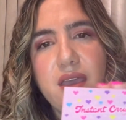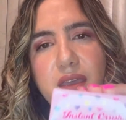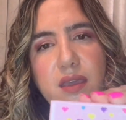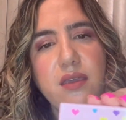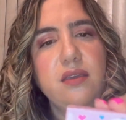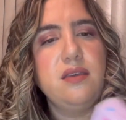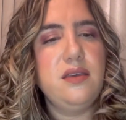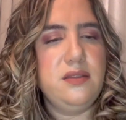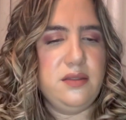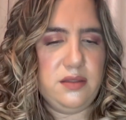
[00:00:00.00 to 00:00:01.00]
cake,
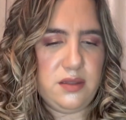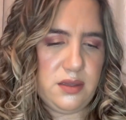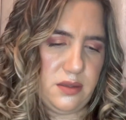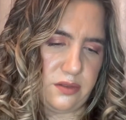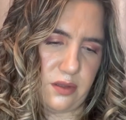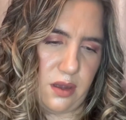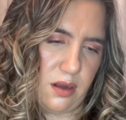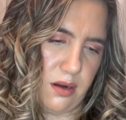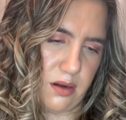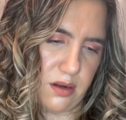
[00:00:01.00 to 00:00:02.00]
and these
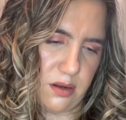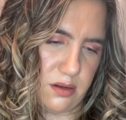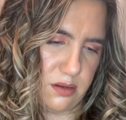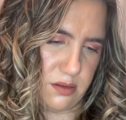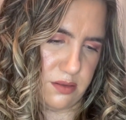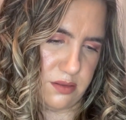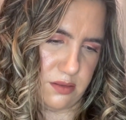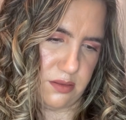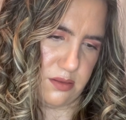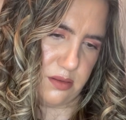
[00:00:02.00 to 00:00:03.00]
are,
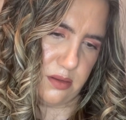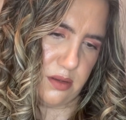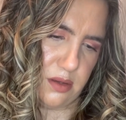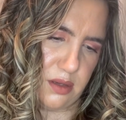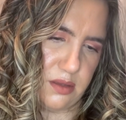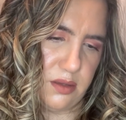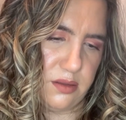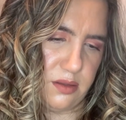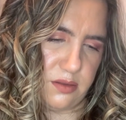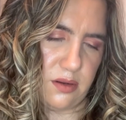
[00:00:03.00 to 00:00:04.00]
I think
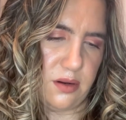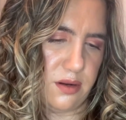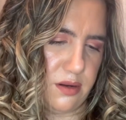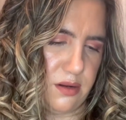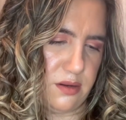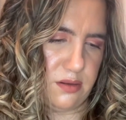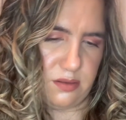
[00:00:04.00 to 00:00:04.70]
these are